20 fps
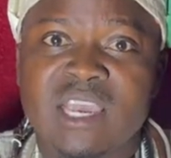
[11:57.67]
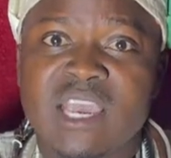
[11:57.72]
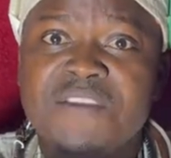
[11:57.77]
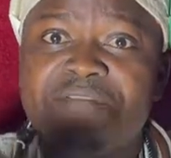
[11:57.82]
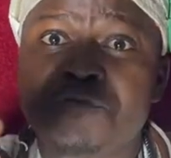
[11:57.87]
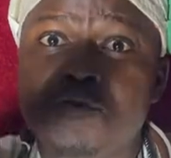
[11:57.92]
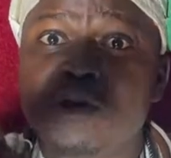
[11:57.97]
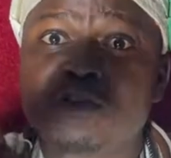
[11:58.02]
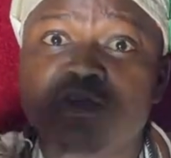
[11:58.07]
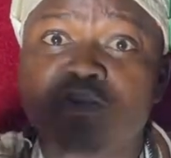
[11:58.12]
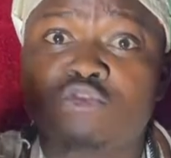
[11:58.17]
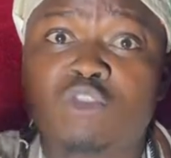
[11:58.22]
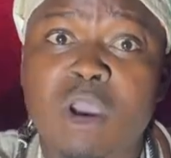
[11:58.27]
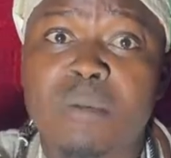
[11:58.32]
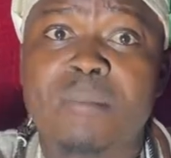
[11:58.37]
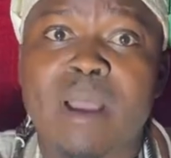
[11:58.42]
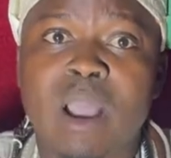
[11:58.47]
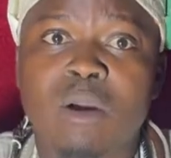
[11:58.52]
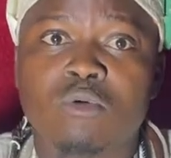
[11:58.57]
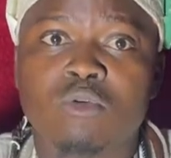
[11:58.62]
If you want to
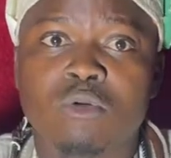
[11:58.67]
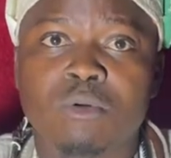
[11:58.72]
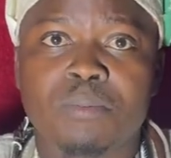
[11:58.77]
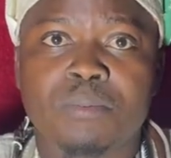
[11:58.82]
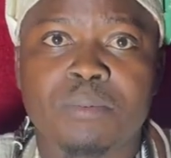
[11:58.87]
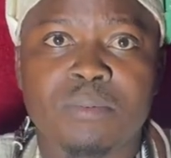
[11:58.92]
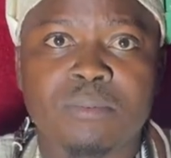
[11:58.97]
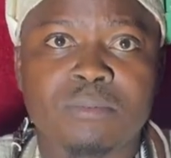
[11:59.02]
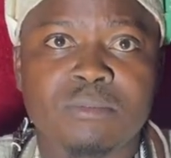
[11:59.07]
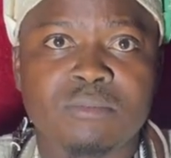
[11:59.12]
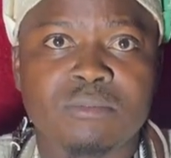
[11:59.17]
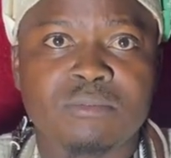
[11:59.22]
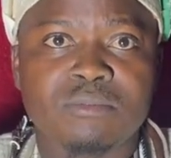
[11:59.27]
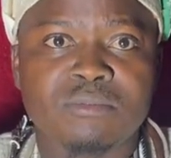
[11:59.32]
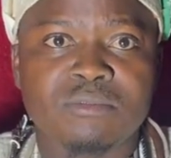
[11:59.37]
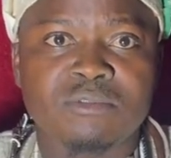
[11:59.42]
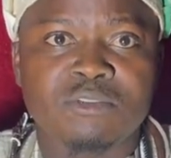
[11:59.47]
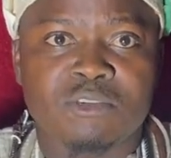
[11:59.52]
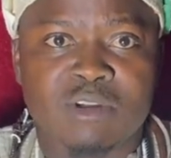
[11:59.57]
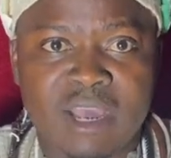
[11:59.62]
join my group,
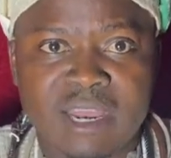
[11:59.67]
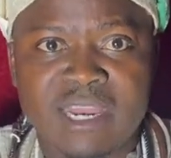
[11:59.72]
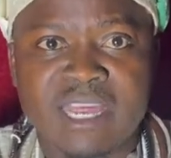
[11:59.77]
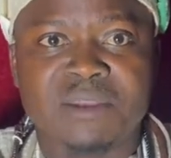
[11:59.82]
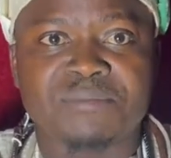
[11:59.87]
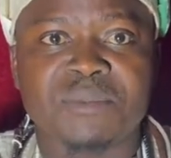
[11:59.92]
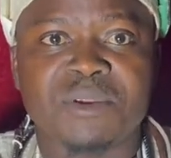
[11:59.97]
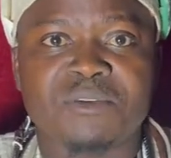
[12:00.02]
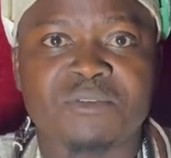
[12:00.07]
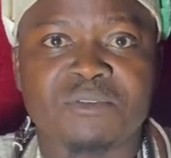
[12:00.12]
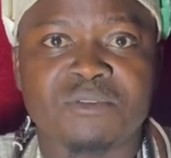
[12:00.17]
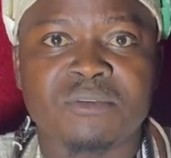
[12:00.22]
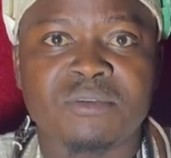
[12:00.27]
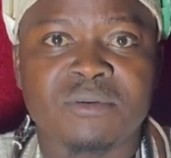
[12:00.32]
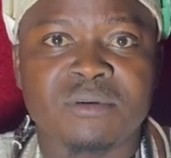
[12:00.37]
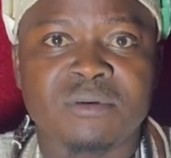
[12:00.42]
you can let me know.